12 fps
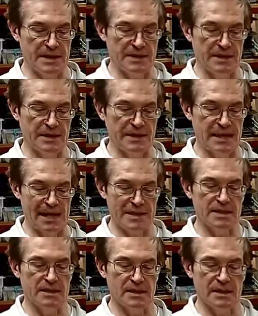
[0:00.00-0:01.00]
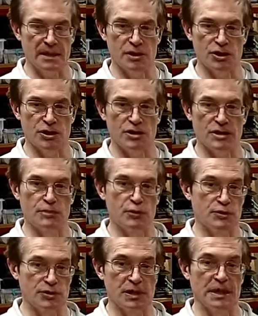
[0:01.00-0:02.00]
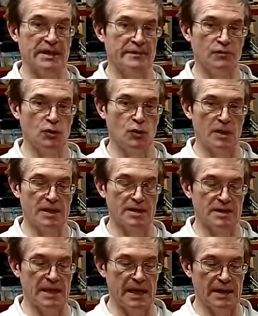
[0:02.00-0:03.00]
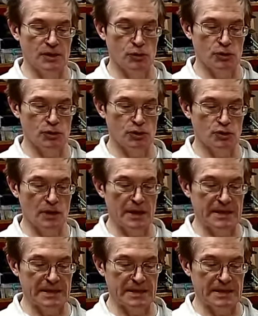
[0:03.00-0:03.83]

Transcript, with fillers: that the gasoline engines produce a lot of noise. And in order to try to